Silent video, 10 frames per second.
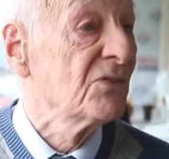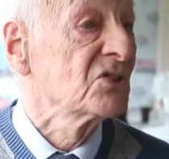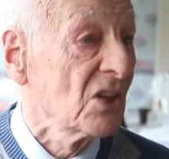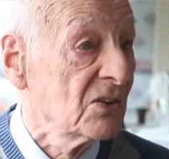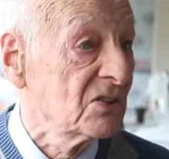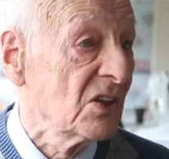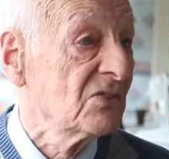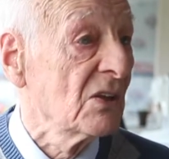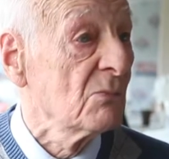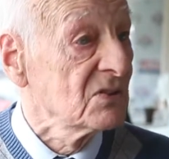facility
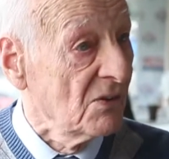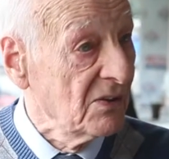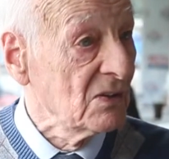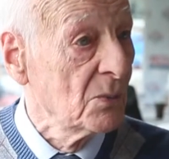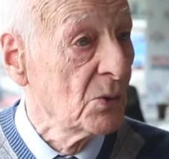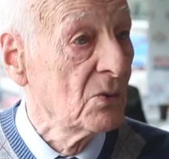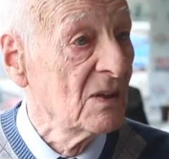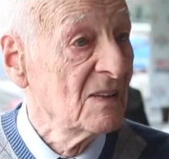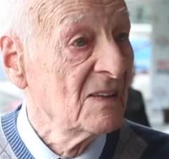that was available.